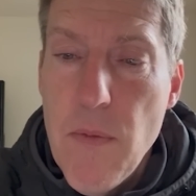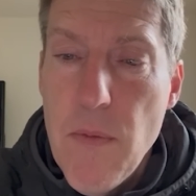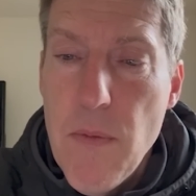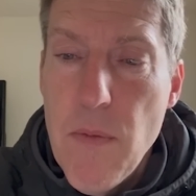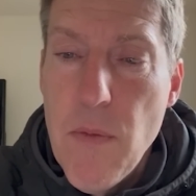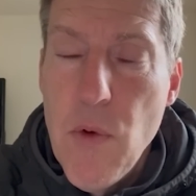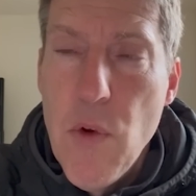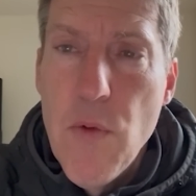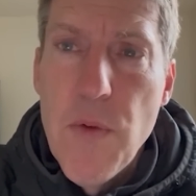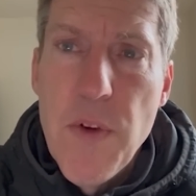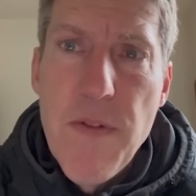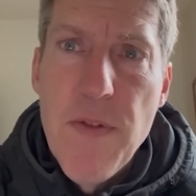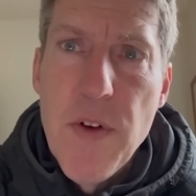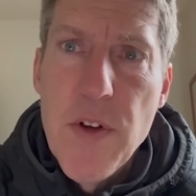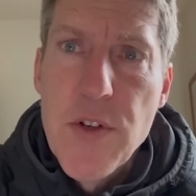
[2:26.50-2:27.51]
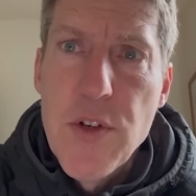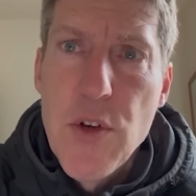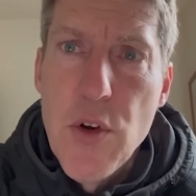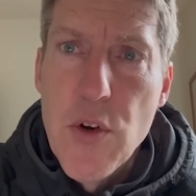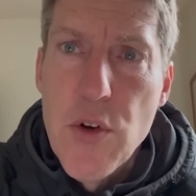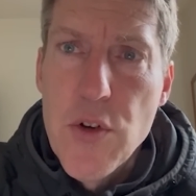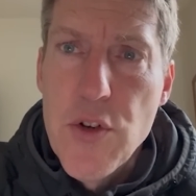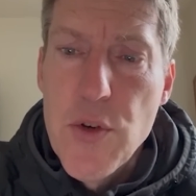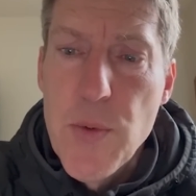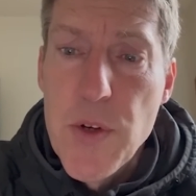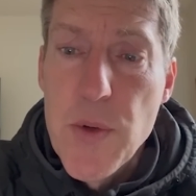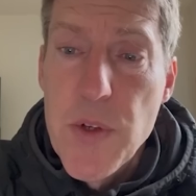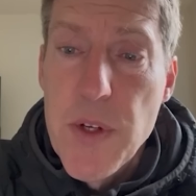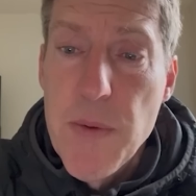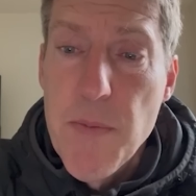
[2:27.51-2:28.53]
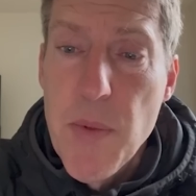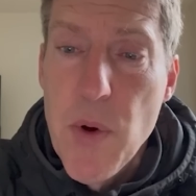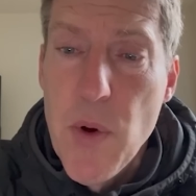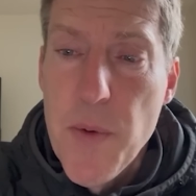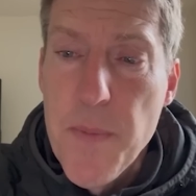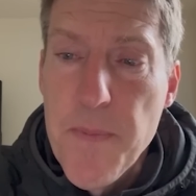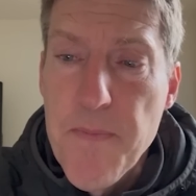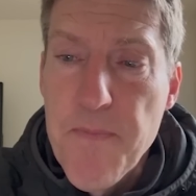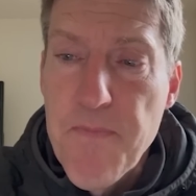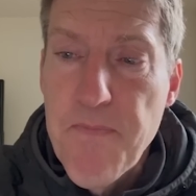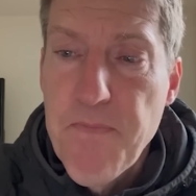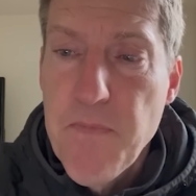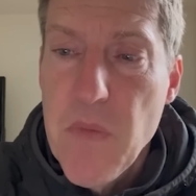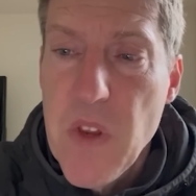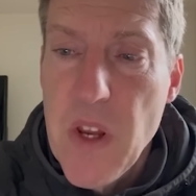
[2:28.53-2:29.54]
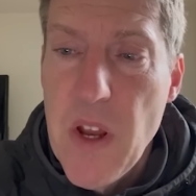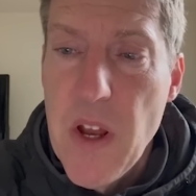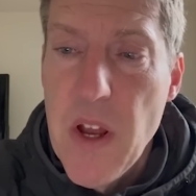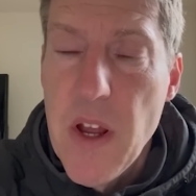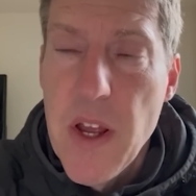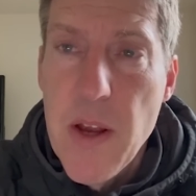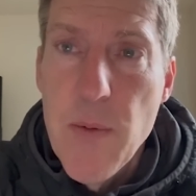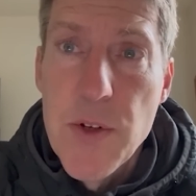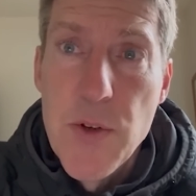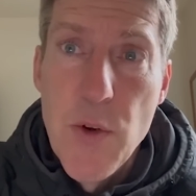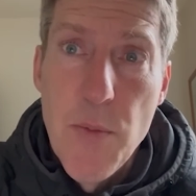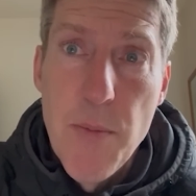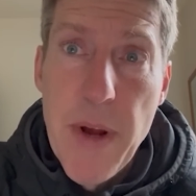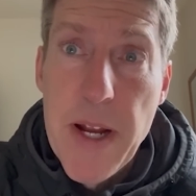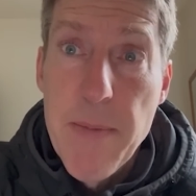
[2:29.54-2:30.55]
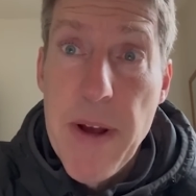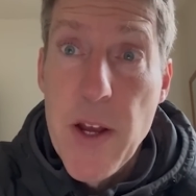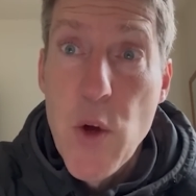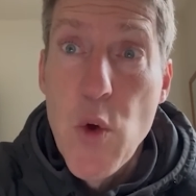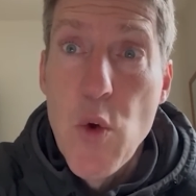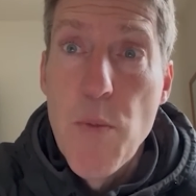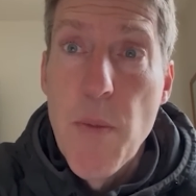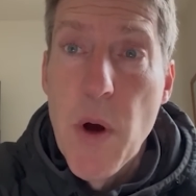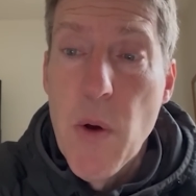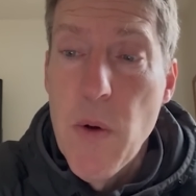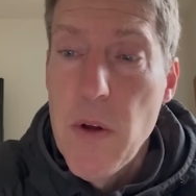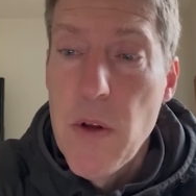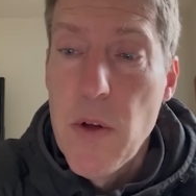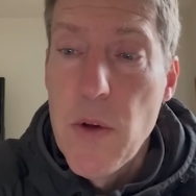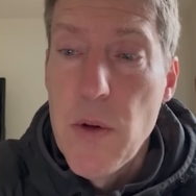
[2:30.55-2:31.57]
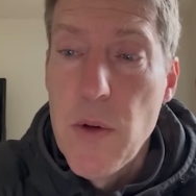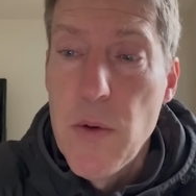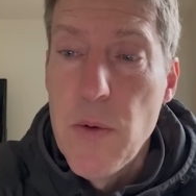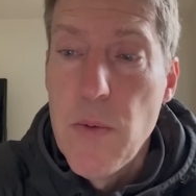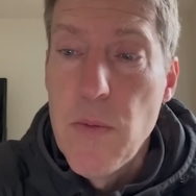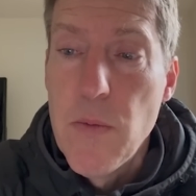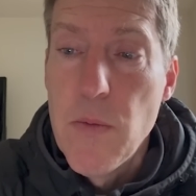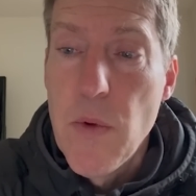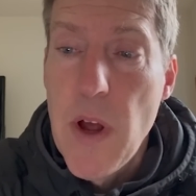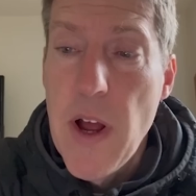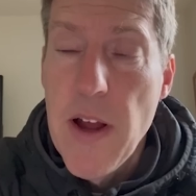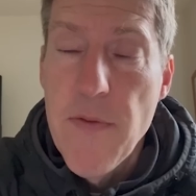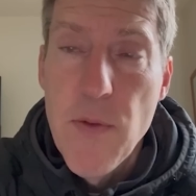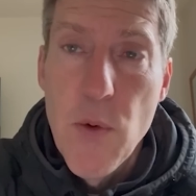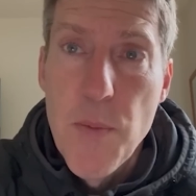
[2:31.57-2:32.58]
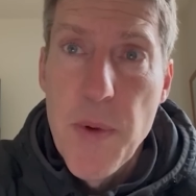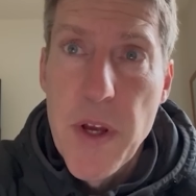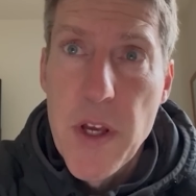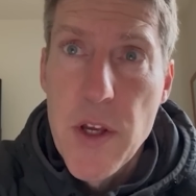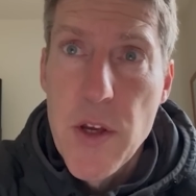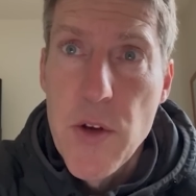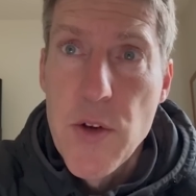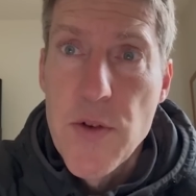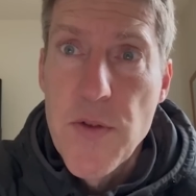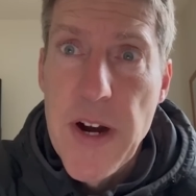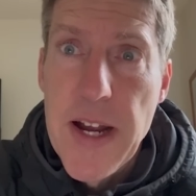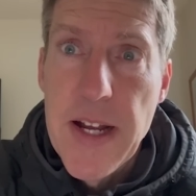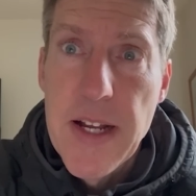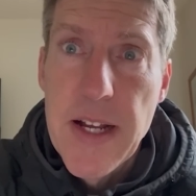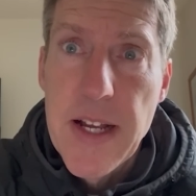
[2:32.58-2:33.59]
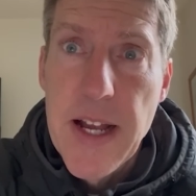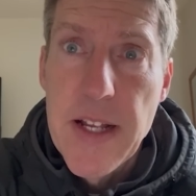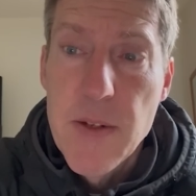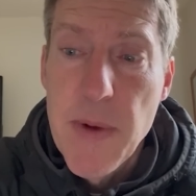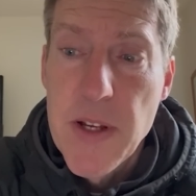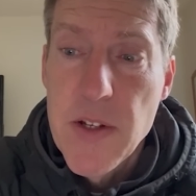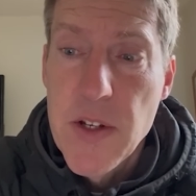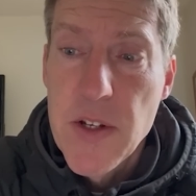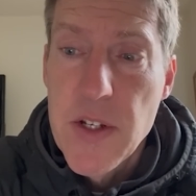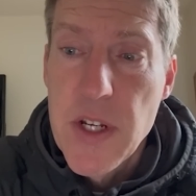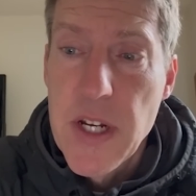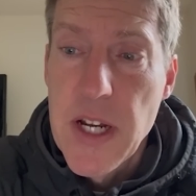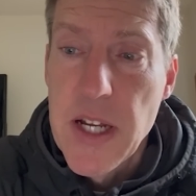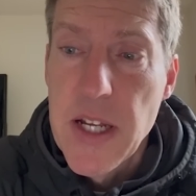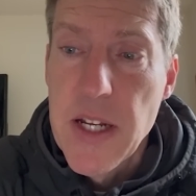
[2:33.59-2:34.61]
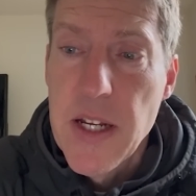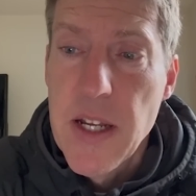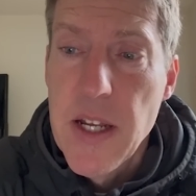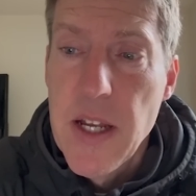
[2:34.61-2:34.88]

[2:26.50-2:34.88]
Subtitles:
Lovely first touch, which was important. He was nutmegged by Kubo, who I thought would be a huge threat against Manchester United.